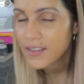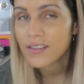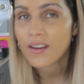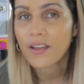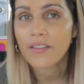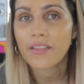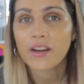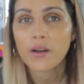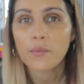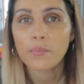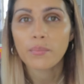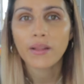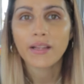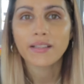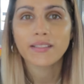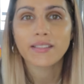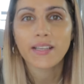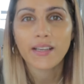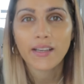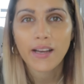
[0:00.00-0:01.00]
now that I
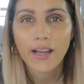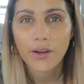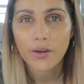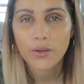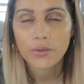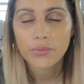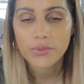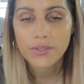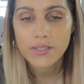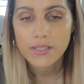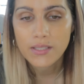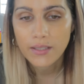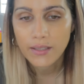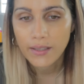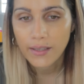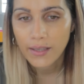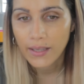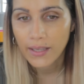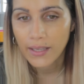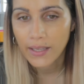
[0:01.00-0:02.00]
blended it out,
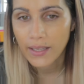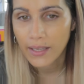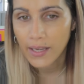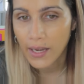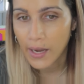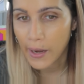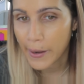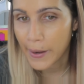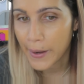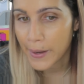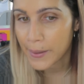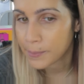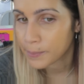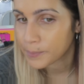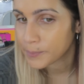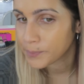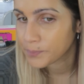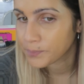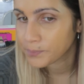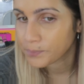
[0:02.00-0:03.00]
it,
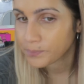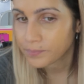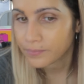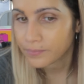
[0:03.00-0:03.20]
um,